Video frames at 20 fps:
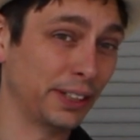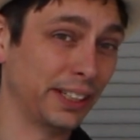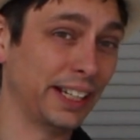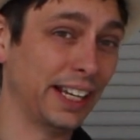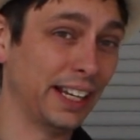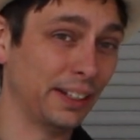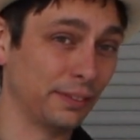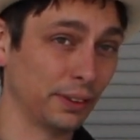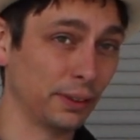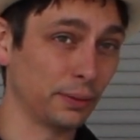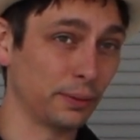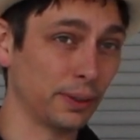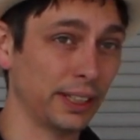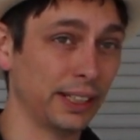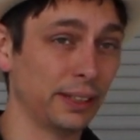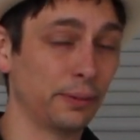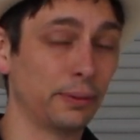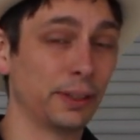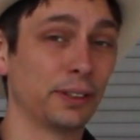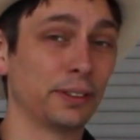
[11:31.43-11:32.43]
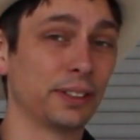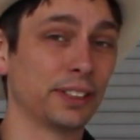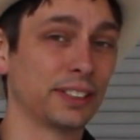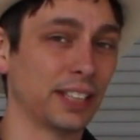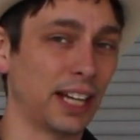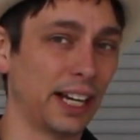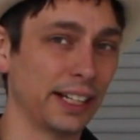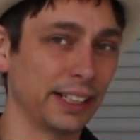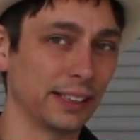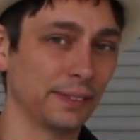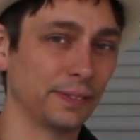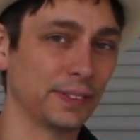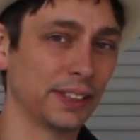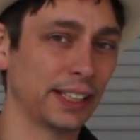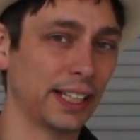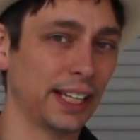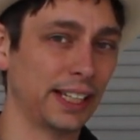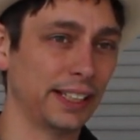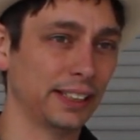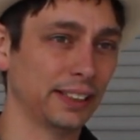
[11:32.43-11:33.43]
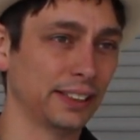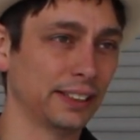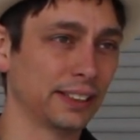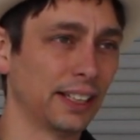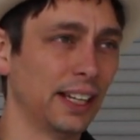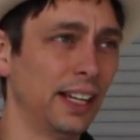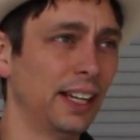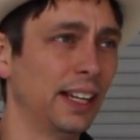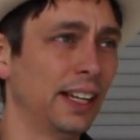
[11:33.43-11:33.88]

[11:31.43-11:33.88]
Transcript: in every way. We are designing them to that end.